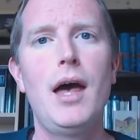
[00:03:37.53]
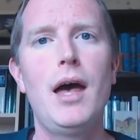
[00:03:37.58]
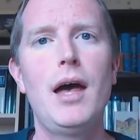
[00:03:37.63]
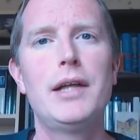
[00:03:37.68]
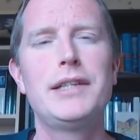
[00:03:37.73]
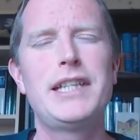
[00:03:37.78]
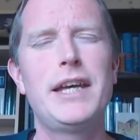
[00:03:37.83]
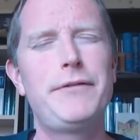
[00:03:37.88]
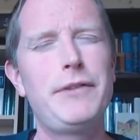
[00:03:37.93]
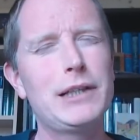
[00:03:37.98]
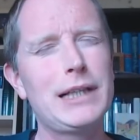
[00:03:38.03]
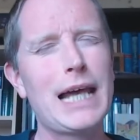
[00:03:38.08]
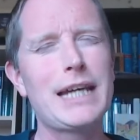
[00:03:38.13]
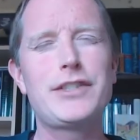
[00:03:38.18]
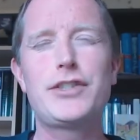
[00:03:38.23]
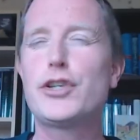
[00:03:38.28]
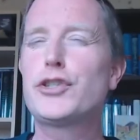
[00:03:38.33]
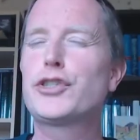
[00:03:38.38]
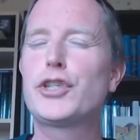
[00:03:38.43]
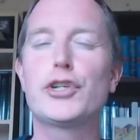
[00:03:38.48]
if you like,
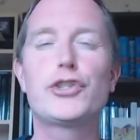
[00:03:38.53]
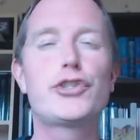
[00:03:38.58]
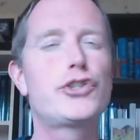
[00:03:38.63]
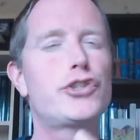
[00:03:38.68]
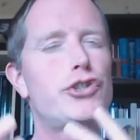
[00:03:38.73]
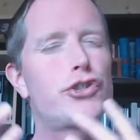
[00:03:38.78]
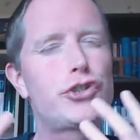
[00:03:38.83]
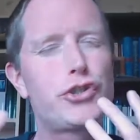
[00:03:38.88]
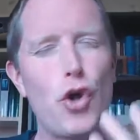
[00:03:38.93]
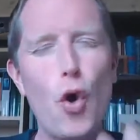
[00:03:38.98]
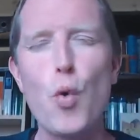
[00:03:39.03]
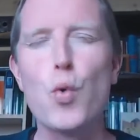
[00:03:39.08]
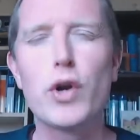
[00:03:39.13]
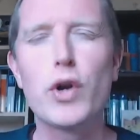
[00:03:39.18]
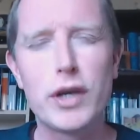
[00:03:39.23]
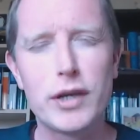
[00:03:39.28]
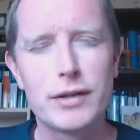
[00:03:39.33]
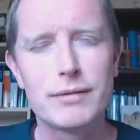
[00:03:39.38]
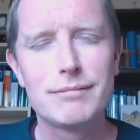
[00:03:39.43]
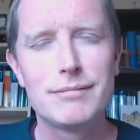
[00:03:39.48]
just to
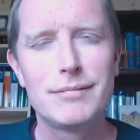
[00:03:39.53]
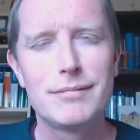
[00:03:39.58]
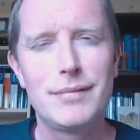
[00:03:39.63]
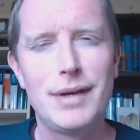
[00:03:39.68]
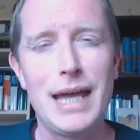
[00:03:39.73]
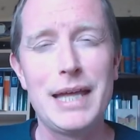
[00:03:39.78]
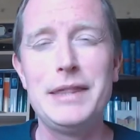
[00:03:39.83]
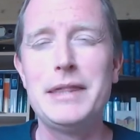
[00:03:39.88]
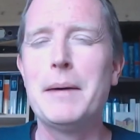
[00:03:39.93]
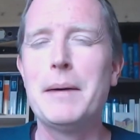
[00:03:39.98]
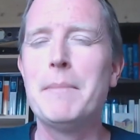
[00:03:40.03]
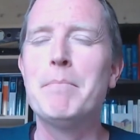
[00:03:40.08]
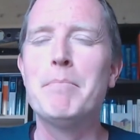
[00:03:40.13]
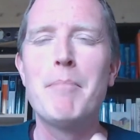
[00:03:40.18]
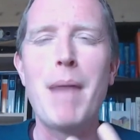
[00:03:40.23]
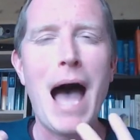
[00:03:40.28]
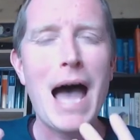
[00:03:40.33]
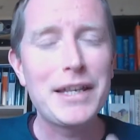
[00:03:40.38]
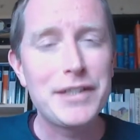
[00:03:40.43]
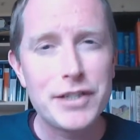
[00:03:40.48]
soak in the
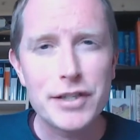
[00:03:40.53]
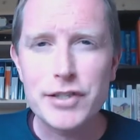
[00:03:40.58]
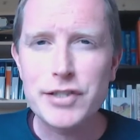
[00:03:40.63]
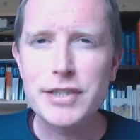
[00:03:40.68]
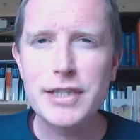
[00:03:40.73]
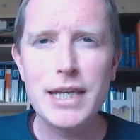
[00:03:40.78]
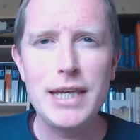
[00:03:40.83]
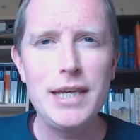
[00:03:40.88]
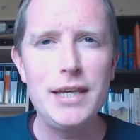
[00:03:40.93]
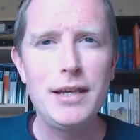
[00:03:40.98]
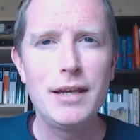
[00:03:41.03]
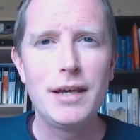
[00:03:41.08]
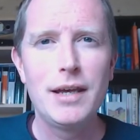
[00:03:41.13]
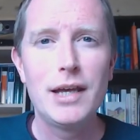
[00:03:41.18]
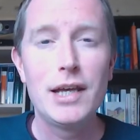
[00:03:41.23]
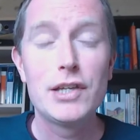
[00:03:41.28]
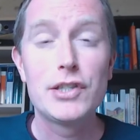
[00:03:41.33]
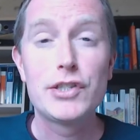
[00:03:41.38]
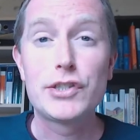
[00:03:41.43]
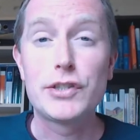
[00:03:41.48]
majesty,
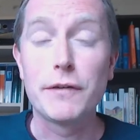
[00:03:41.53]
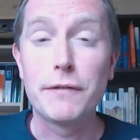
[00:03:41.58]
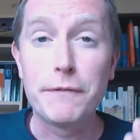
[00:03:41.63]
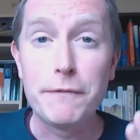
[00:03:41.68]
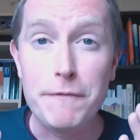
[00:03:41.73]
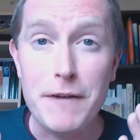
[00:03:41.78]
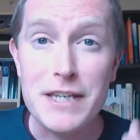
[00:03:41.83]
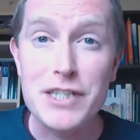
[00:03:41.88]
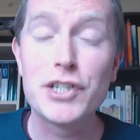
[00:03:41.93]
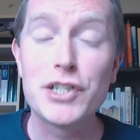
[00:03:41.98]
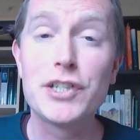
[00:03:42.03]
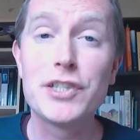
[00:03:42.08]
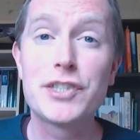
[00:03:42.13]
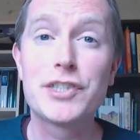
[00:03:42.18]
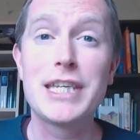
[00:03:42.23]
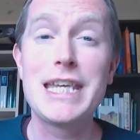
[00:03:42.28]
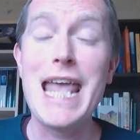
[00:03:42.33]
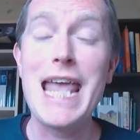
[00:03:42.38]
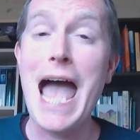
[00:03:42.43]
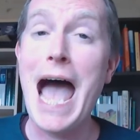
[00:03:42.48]

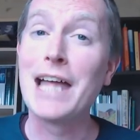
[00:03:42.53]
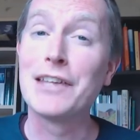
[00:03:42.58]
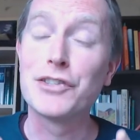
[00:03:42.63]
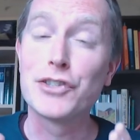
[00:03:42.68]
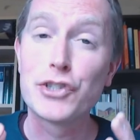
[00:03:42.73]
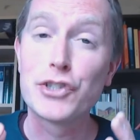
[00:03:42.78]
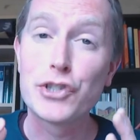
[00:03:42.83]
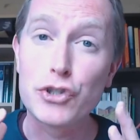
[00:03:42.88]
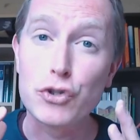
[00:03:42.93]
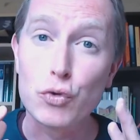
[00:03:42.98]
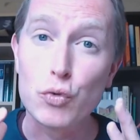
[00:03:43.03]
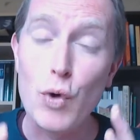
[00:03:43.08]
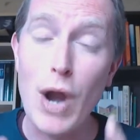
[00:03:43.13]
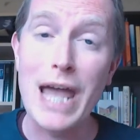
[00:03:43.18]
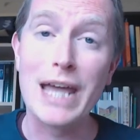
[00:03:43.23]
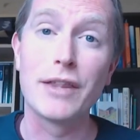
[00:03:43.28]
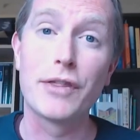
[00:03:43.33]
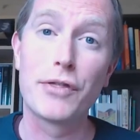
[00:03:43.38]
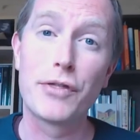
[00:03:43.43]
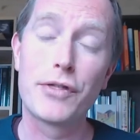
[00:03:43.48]
sufficiency, and
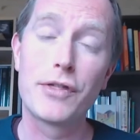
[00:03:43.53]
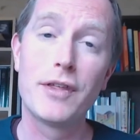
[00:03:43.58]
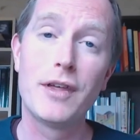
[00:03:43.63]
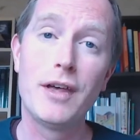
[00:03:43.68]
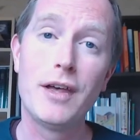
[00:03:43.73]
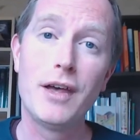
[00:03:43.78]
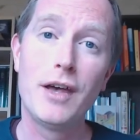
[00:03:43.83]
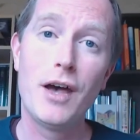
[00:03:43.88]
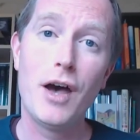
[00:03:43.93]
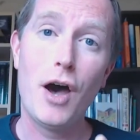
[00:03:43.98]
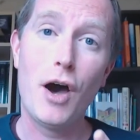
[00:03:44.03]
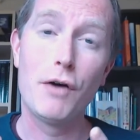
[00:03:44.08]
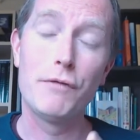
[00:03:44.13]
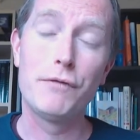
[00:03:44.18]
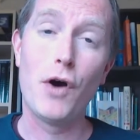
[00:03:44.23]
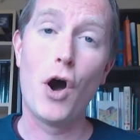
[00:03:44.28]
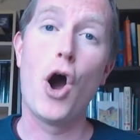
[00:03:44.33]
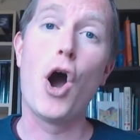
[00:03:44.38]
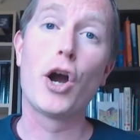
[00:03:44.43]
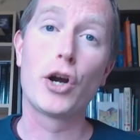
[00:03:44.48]
strength of
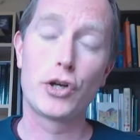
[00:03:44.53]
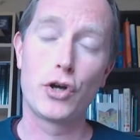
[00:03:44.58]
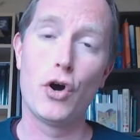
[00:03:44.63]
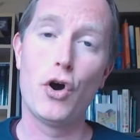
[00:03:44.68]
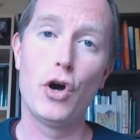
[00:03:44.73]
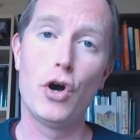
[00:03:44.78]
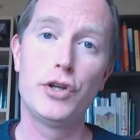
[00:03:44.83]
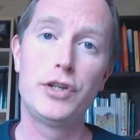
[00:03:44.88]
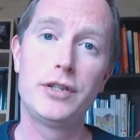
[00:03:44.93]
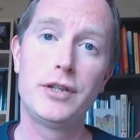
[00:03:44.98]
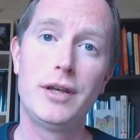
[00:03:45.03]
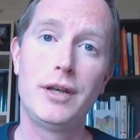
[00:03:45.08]
our God.